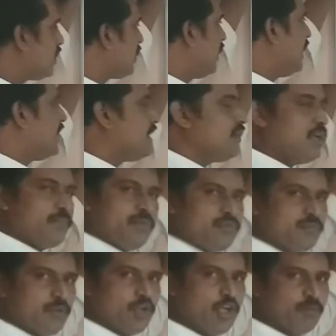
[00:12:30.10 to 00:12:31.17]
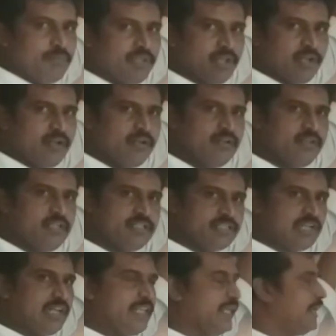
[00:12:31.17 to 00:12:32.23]
clear now about monomial. It's
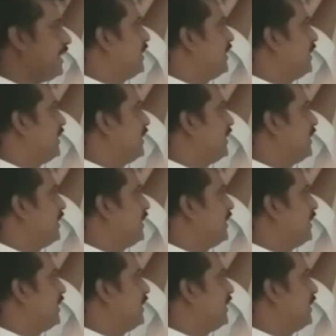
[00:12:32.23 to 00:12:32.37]
clear.